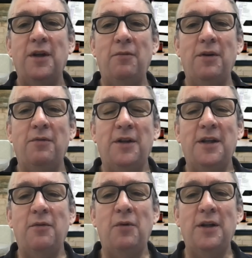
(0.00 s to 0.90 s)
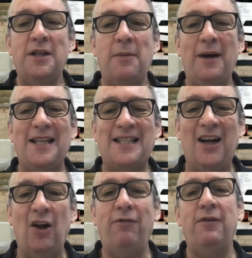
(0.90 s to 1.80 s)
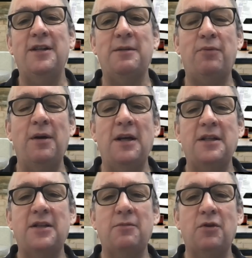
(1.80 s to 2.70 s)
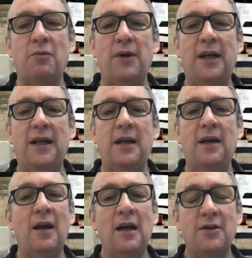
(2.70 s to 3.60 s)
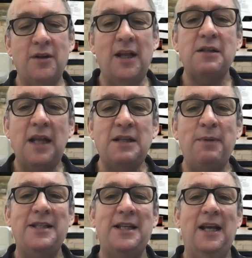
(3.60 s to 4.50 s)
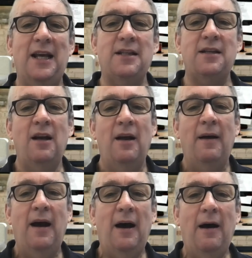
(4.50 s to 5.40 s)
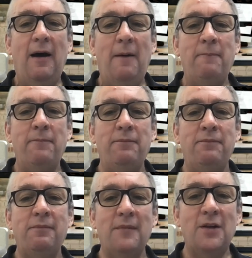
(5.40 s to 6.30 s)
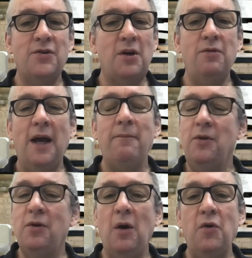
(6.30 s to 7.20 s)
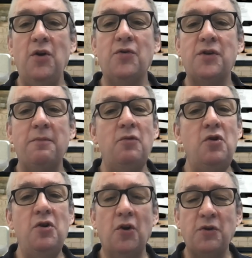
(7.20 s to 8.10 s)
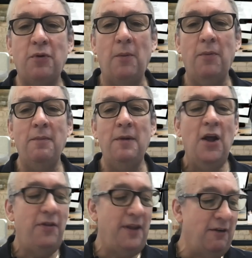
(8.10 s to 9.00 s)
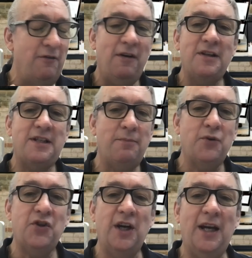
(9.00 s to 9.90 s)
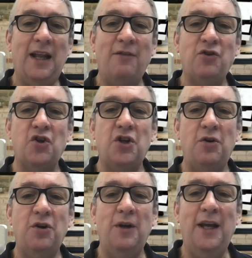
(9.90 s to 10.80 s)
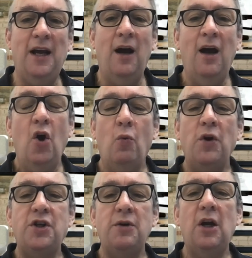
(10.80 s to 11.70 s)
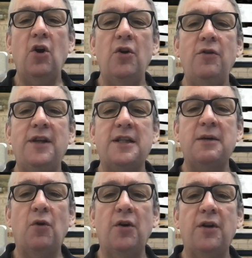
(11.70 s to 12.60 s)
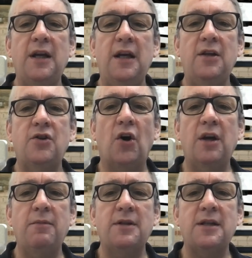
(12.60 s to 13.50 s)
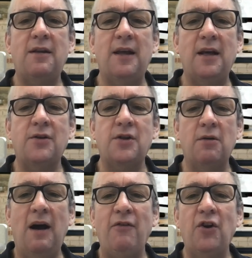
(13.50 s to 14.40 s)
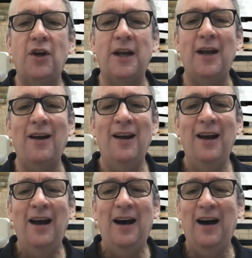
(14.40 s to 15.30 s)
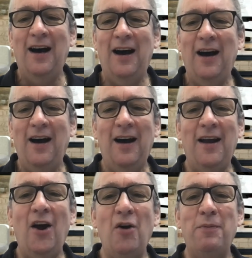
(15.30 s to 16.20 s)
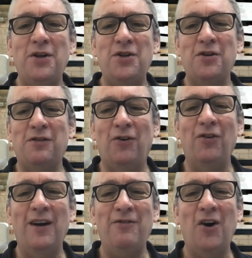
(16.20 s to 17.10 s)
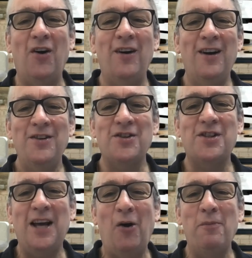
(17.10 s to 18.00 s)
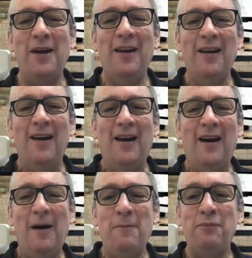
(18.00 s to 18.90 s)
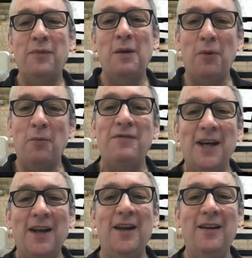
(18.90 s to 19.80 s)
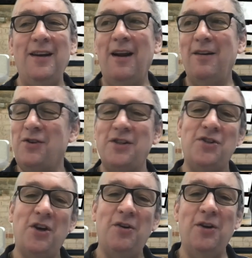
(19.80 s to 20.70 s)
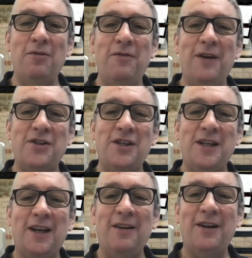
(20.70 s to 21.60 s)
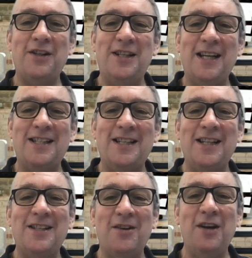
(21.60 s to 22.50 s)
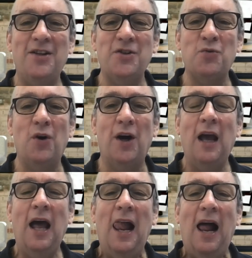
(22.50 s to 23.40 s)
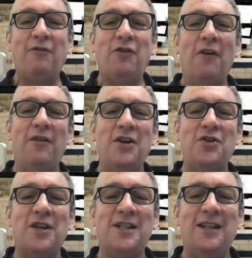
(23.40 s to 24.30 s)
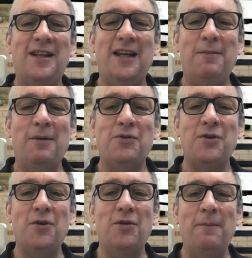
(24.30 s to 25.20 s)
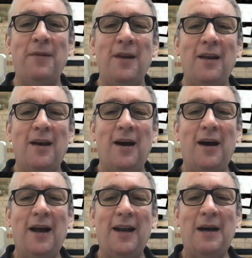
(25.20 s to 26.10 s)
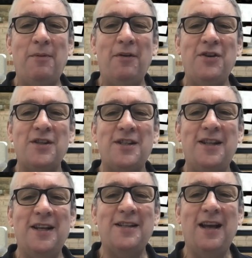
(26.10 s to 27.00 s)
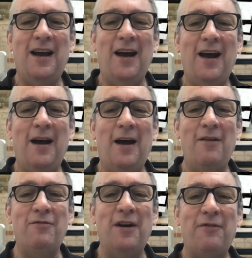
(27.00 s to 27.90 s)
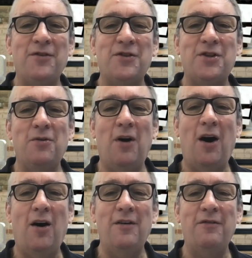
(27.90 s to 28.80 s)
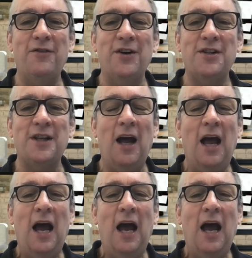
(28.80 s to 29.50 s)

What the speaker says: within the turbine itself is some sort of braking. So that's basically it. So yeah, you can use them, not a problem. Think of a very simple circuit I've just shown you here. We do include this in one of the documents, I think, so have a look at it. I hope it's useful. If not, just tell me. But we've done it, you know, I tried to show you, we've actually done it, we've actually tested it, so it does work. I've got a very interesting thing coming up soon, and a couple of interesting things reference to our inverter,